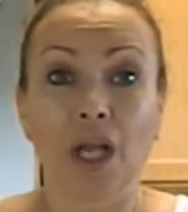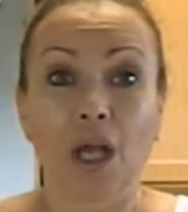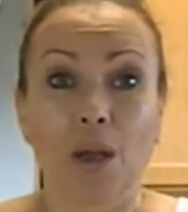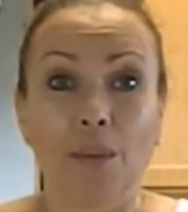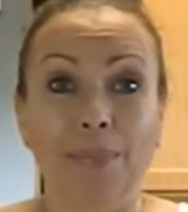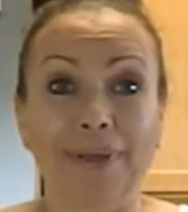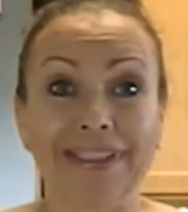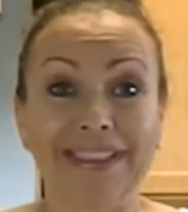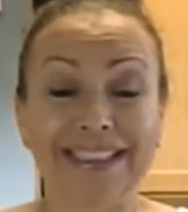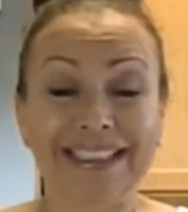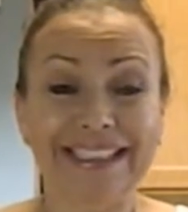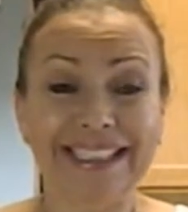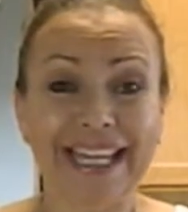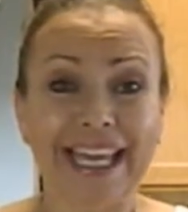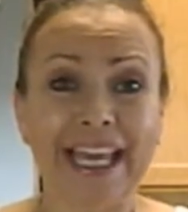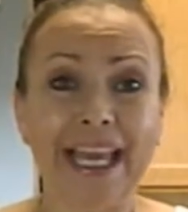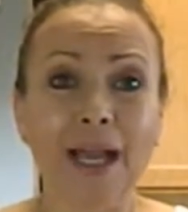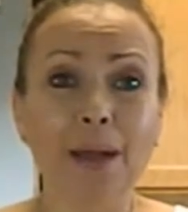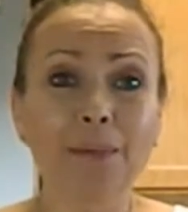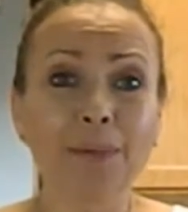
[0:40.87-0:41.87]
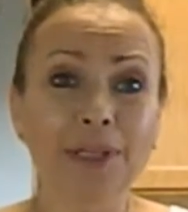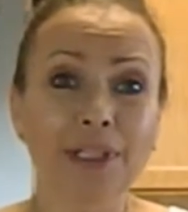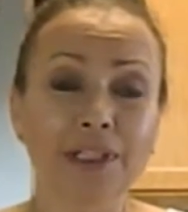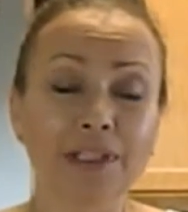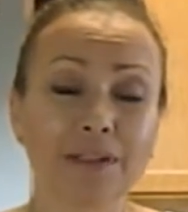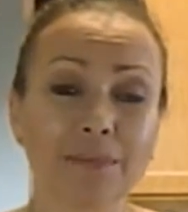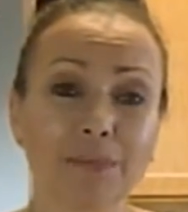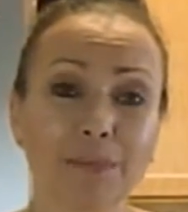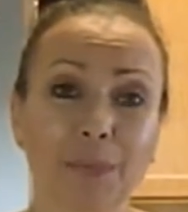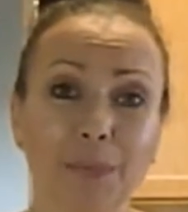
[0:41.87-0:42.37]
But today I'm
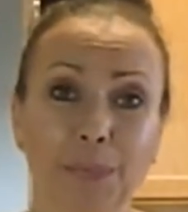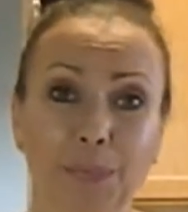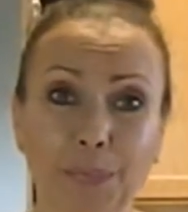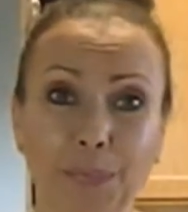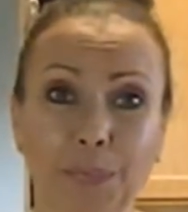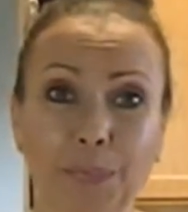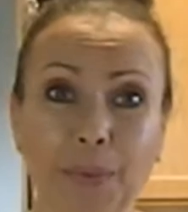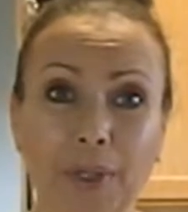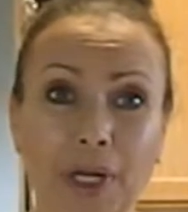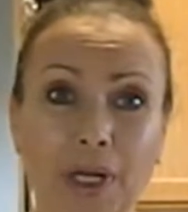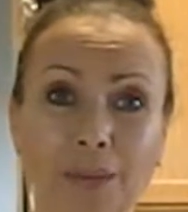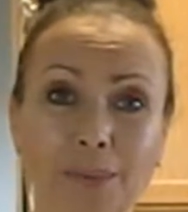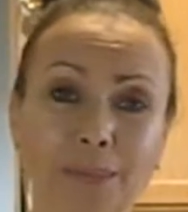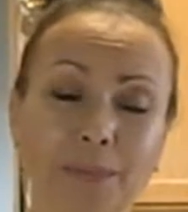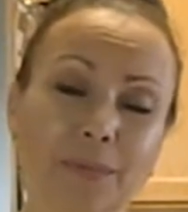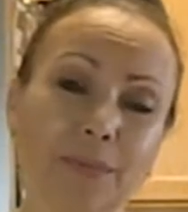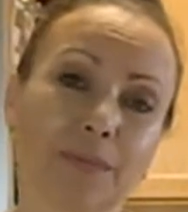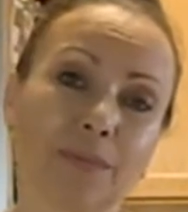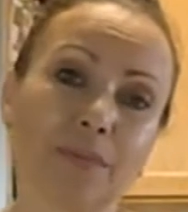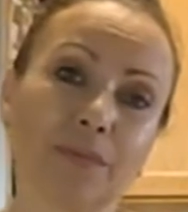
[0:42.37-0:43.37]
going to